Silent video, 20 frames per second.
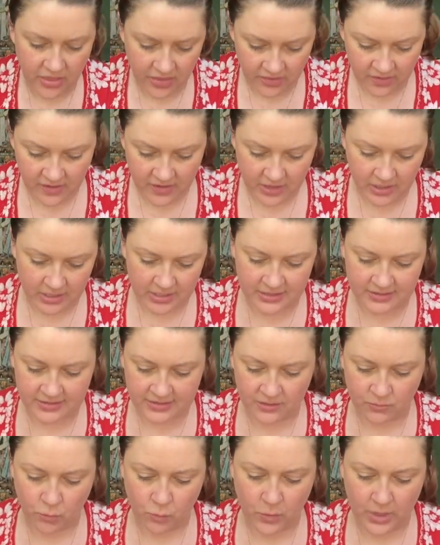there is
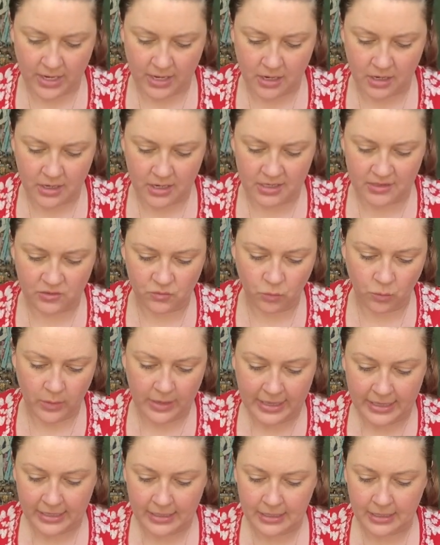some wear as
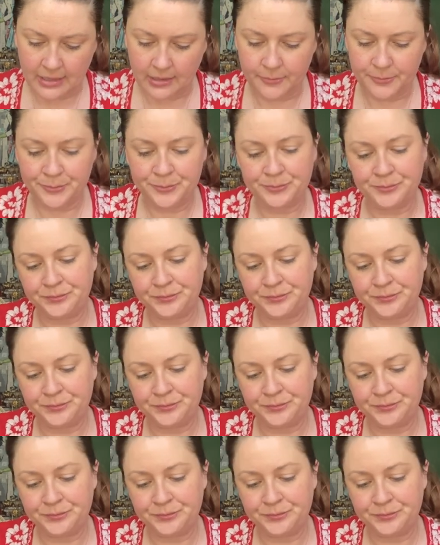well.